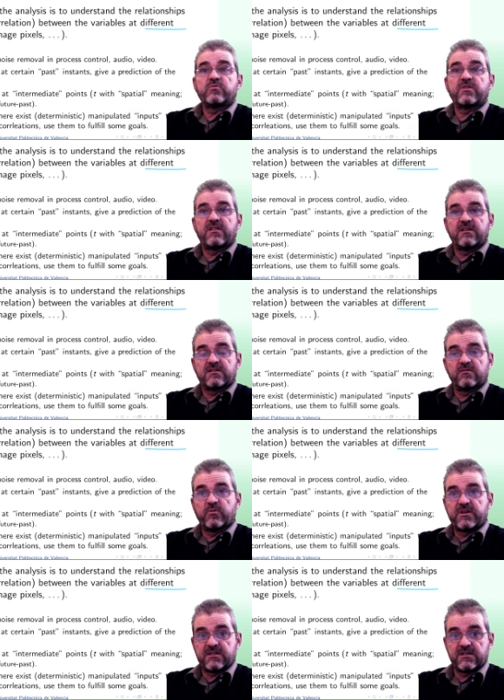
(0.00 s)

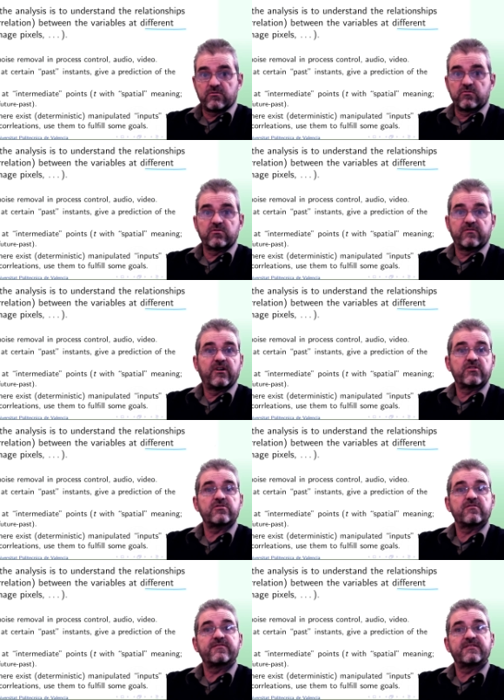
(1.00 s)
which is also a
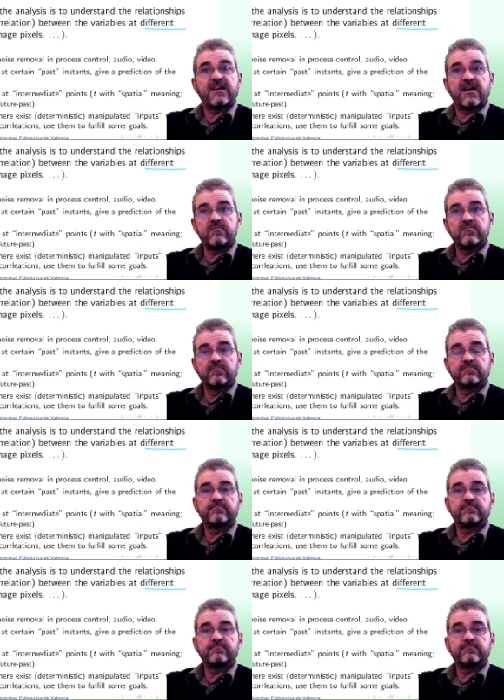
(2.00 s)
function of time.